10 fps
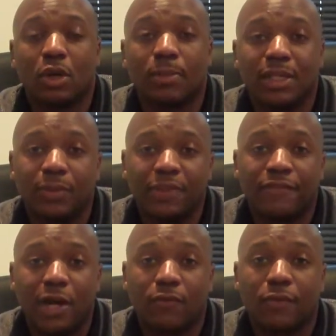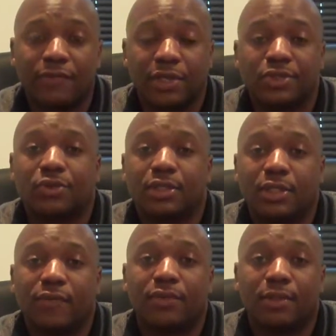Normally, we file for eviction on the
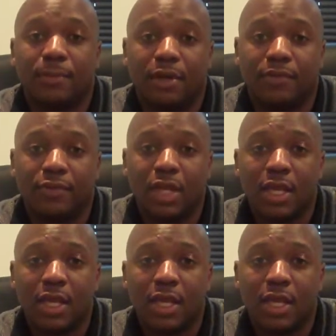10th of the month.